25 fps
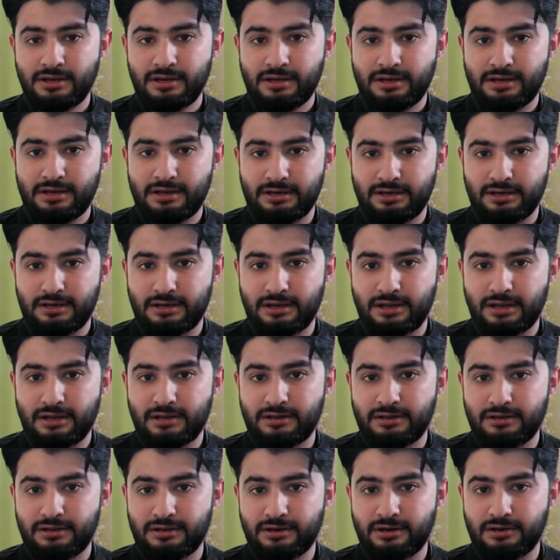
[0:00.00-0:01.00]

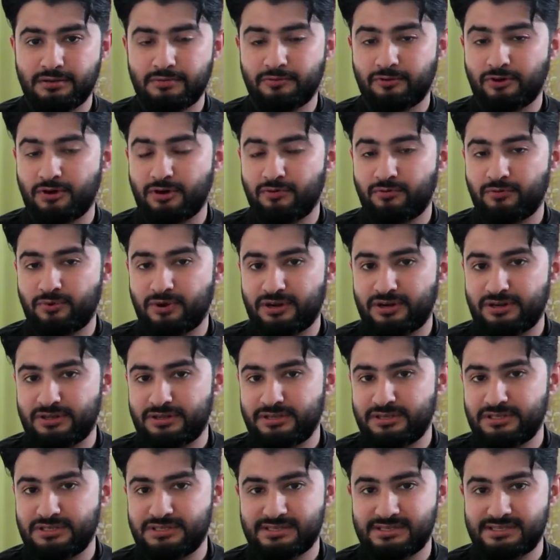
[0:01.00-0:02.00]
what
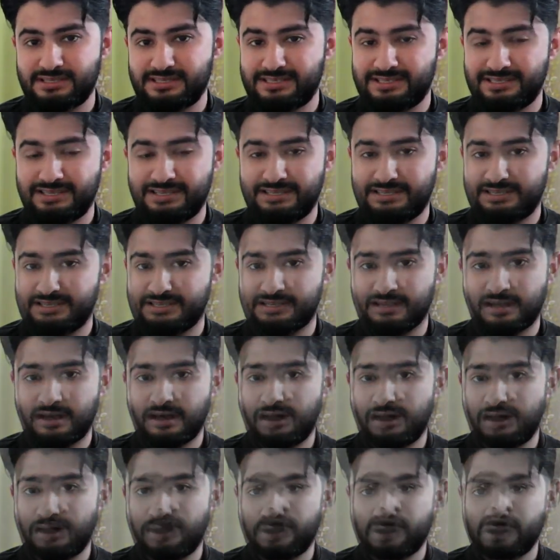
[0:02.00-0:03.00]
these diseases
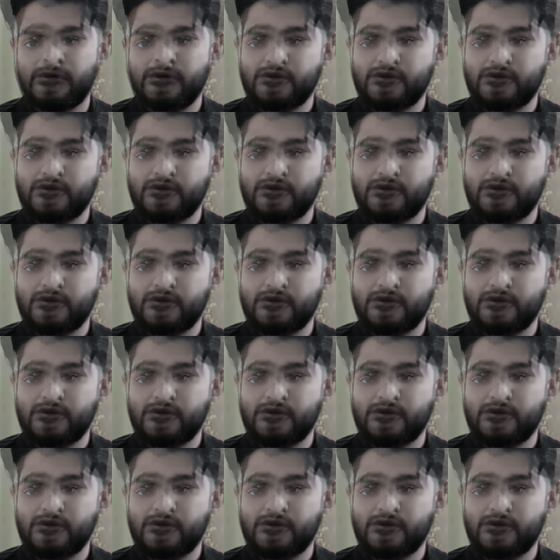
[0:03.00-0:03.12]
are.